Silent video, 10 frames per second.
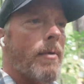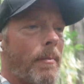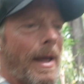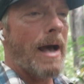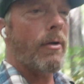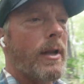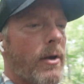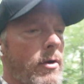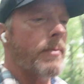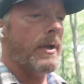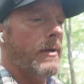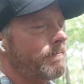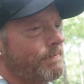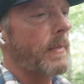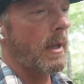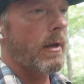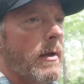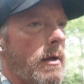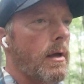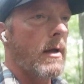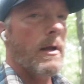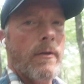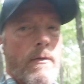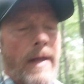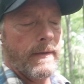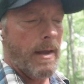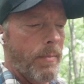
up out of here, but it's not that